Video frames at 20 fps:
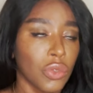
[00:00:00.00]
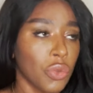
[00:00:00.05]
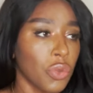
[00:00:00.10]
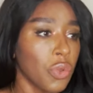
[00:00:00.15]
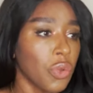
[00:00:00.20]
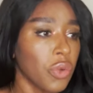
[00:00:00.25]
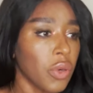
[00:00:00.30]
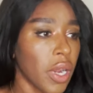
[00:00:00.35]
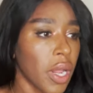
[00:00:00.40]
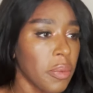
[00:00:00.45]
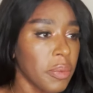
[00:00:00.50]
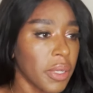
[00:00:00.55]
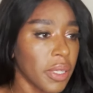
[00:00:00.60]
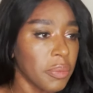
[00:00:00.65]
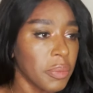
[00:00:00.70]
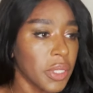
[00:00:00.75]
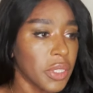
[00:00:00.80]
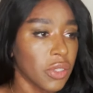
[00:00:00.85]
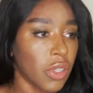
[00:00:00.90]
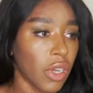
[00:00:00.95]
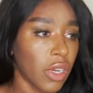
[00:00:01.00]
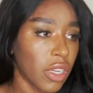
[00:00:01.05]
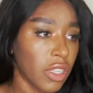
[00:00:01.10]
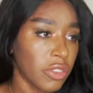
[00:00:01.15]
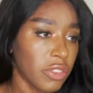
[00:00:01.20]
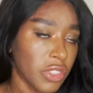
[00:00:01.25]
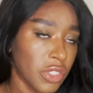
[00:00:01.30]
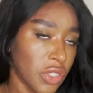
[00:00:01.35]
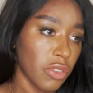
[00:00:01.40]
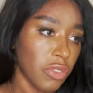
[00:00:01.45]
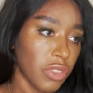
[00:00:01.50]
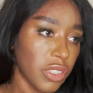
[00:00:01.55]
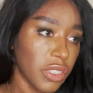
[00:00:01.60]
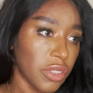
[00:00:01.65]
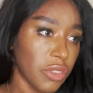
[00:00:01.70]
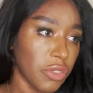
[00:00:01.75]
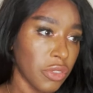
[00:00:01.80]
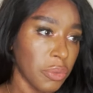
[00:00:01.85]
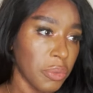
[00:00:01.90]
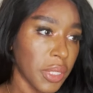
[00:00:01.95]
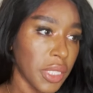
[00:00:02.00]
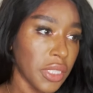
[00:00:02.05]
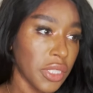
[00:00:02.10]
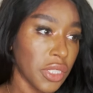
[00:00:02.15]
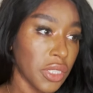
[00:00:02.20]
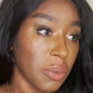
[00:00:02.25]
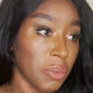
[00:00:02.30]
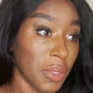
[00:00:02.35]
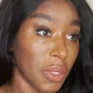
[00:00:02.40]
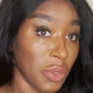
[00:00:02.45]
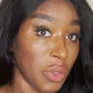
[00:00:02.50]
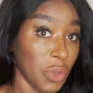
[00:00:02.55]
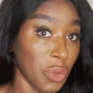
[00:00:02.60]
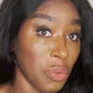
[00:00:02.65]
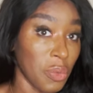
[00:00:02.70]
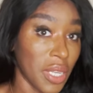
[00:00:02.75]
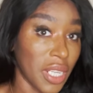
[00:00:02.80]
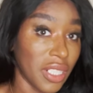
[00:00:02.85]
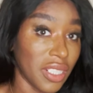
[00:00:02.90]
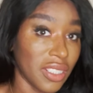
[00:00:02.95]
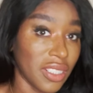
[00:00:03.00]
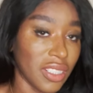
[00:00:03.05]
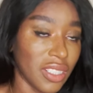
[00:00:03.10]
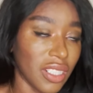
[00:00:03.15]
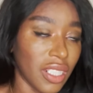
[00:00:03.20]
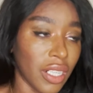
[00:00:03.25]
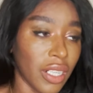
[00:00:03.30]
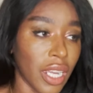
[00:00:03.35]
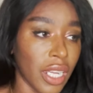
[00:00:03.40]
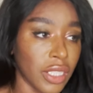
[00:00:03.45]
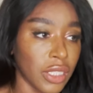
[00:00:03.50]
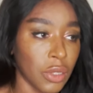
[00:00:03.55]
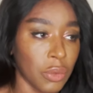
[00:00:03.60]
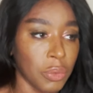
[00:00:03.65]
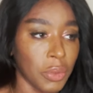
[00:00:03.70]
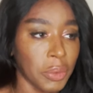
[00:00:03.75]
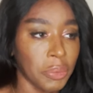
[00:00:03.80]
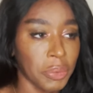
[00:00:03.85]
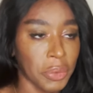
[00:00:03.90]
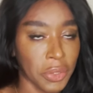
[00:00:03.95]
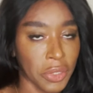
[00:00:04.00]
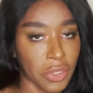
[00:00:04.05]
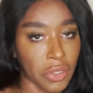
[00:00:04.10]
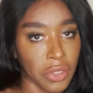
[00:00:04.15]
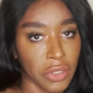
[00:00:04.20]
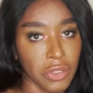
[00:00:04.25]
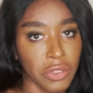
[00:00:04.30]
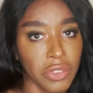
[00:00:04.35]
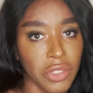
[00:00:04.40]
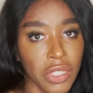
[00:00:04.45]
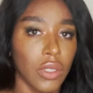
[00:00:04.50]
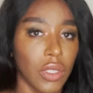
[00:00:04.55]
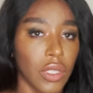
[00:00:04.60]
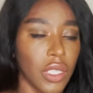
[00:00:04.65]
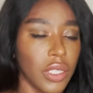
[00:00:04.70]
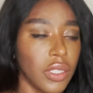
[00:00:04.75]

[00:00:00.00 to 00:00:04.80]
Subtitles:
true crime can be thought of as information about humanity that has to be preserved.